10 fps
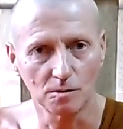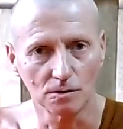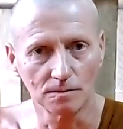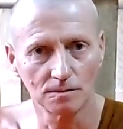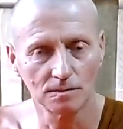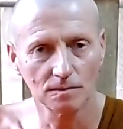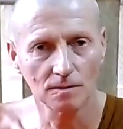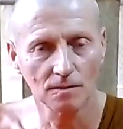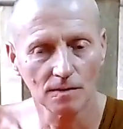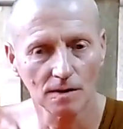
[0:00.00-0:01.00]
Your
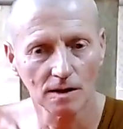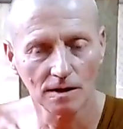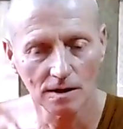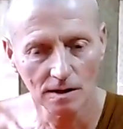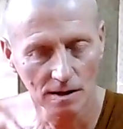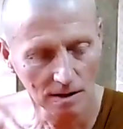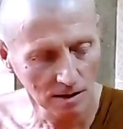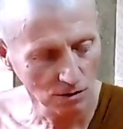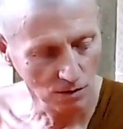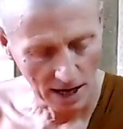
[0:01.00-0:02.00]
hands should be
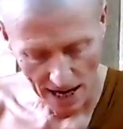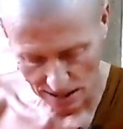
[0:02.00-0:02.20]
resting left